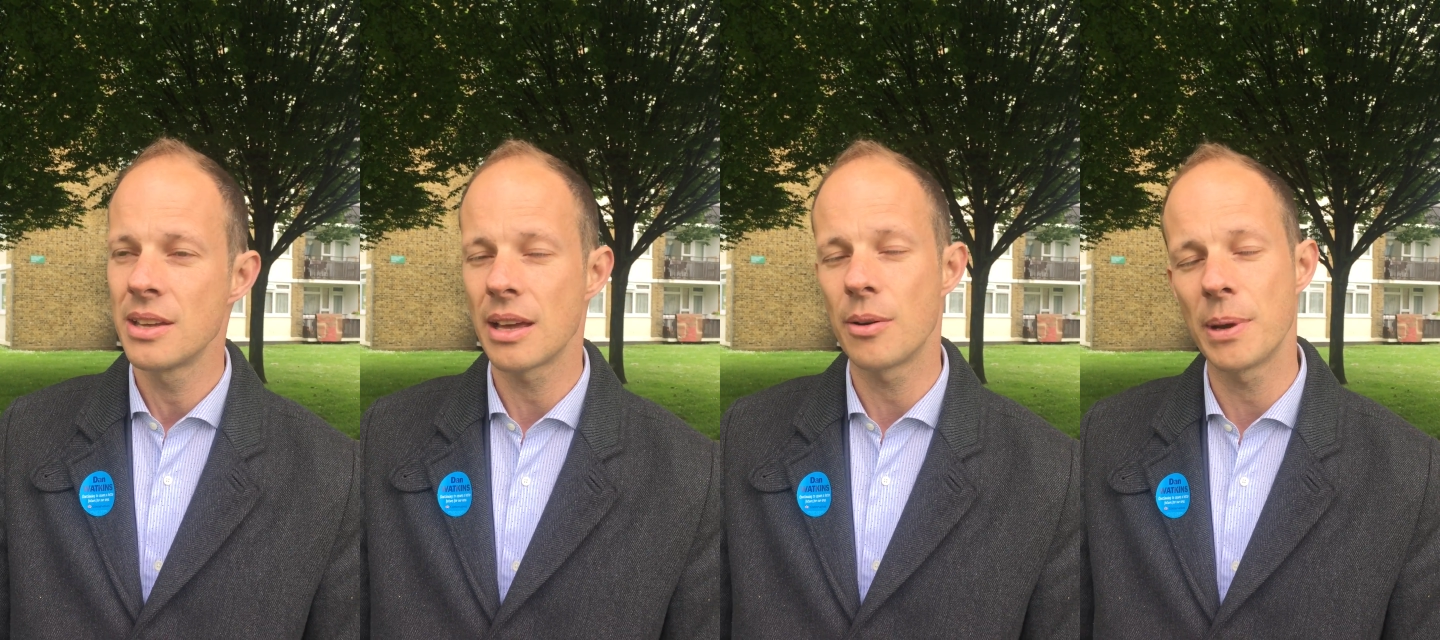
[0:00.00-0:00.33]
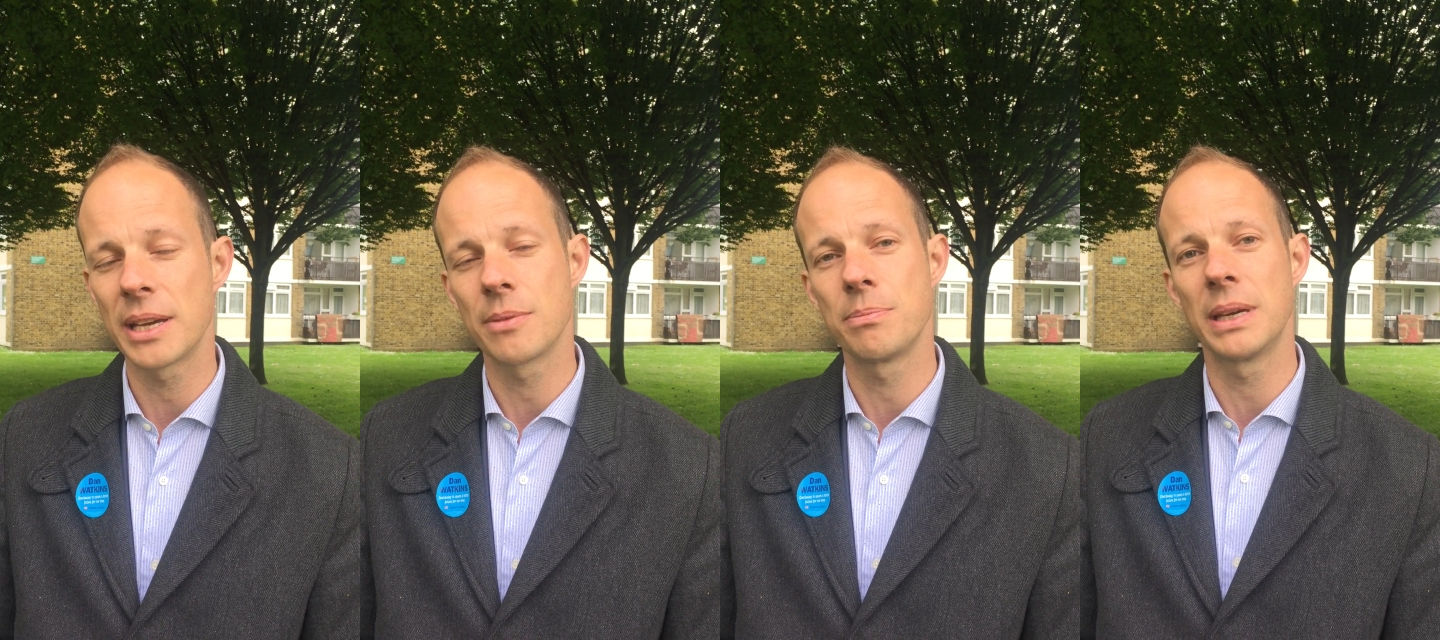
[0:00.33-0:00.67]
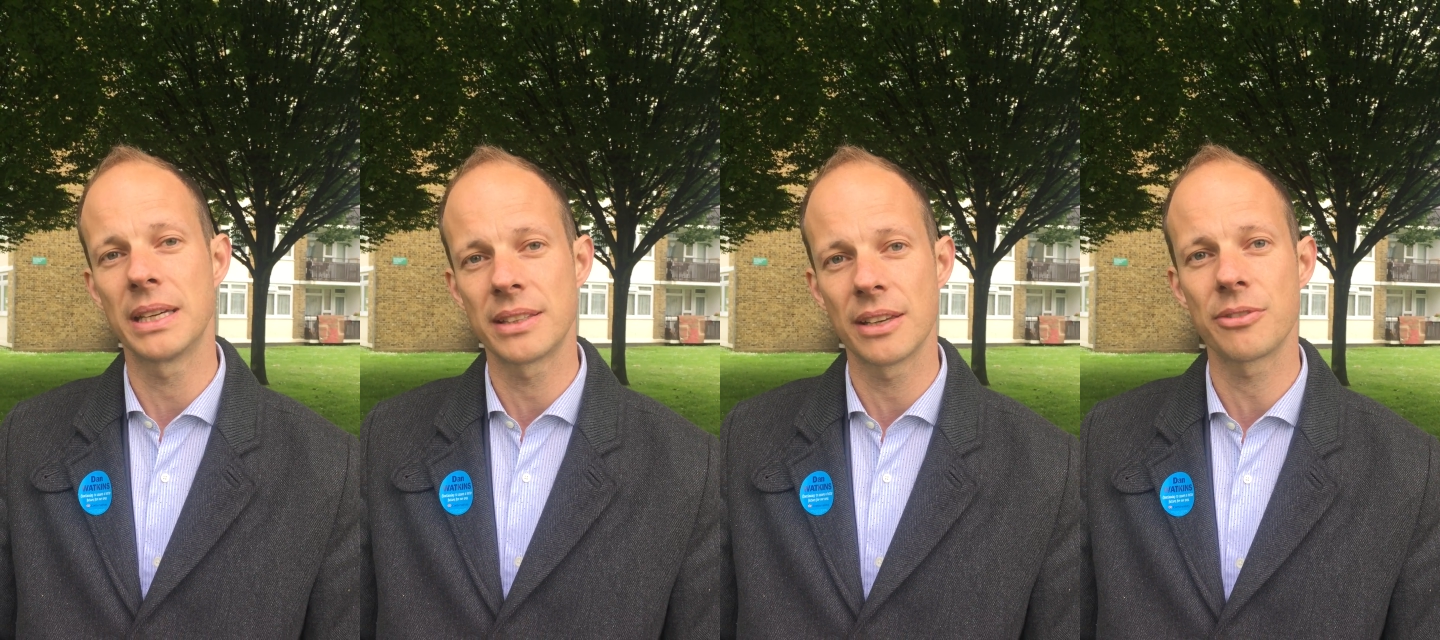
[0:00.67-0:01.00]
That'll make a
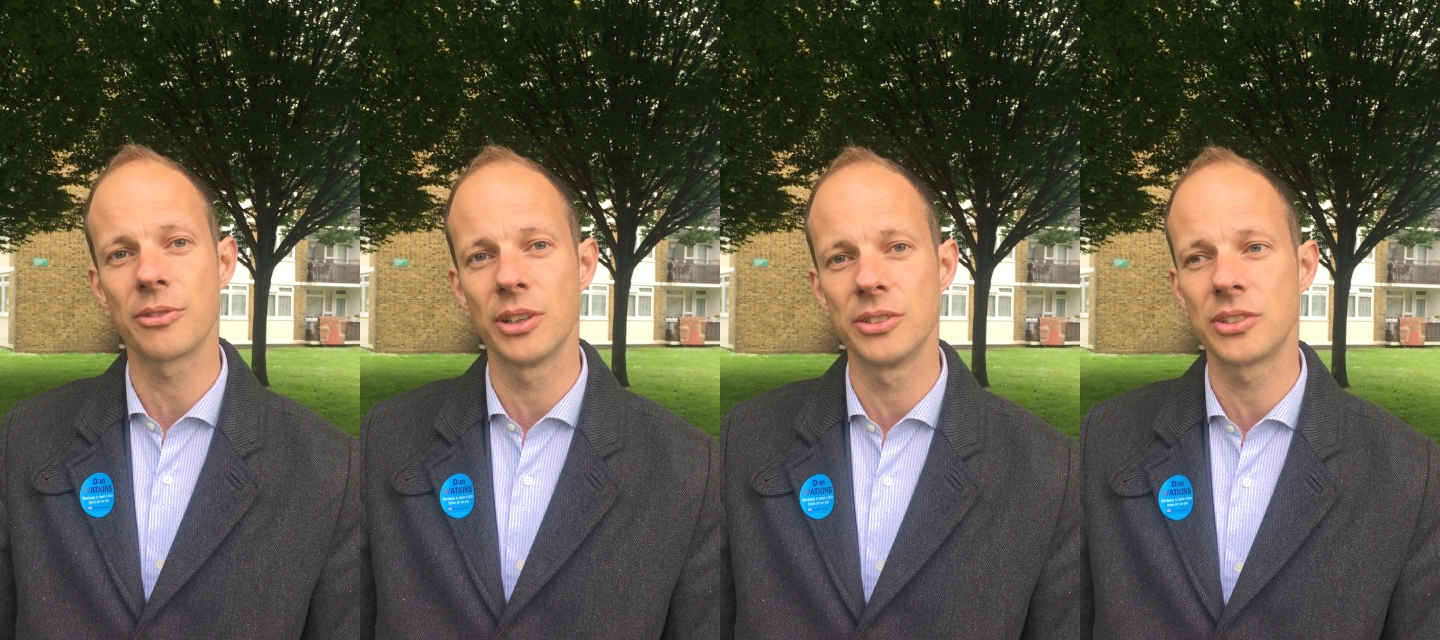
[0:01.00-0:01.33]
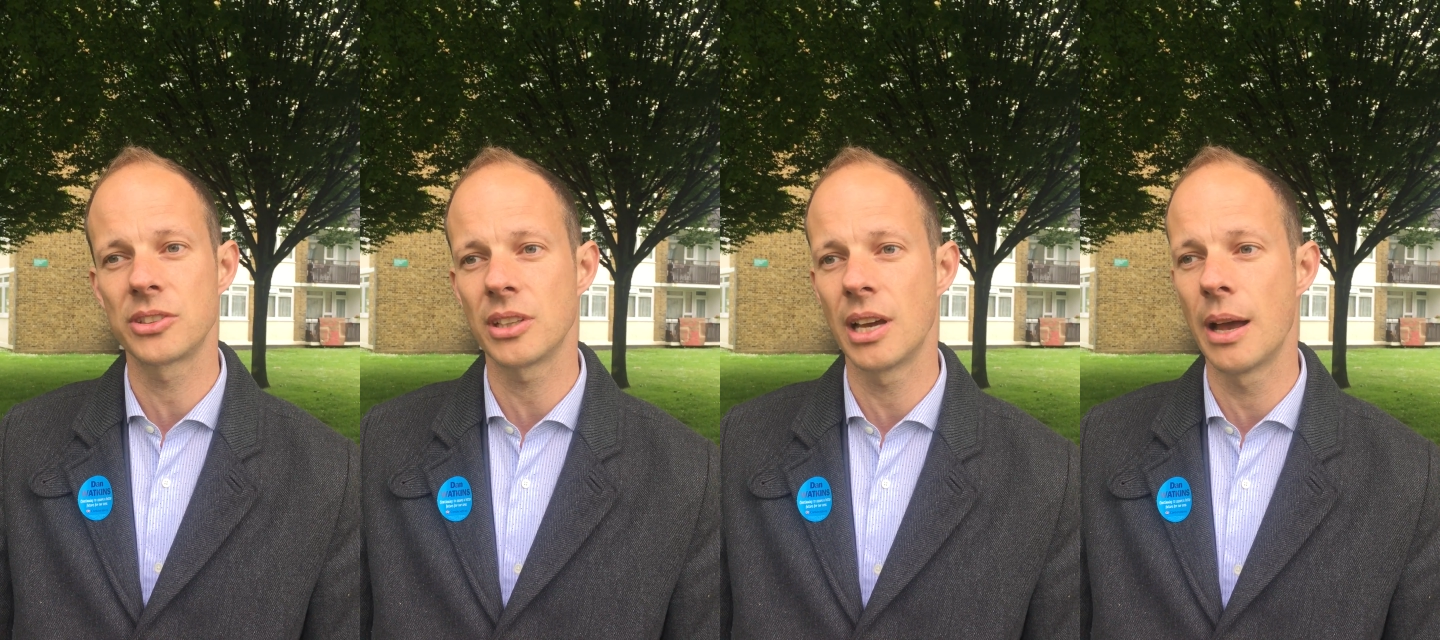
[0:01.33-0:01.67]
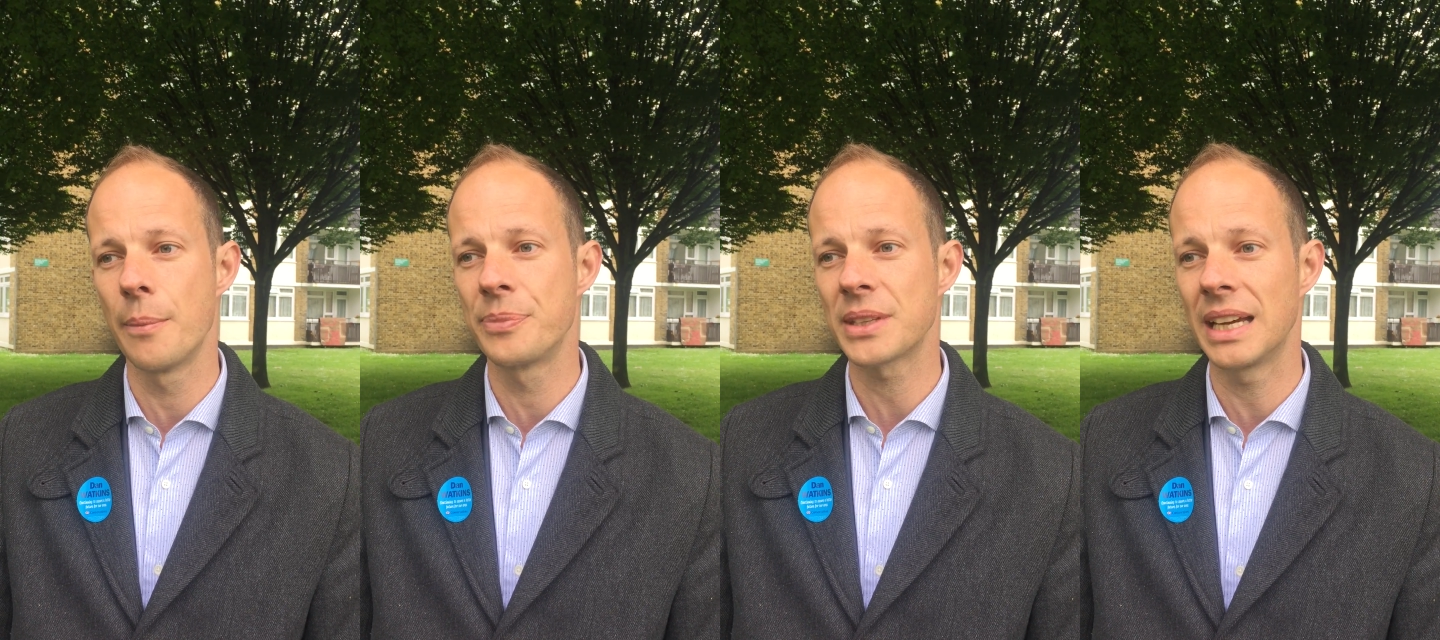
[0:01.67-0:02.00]
big difference. And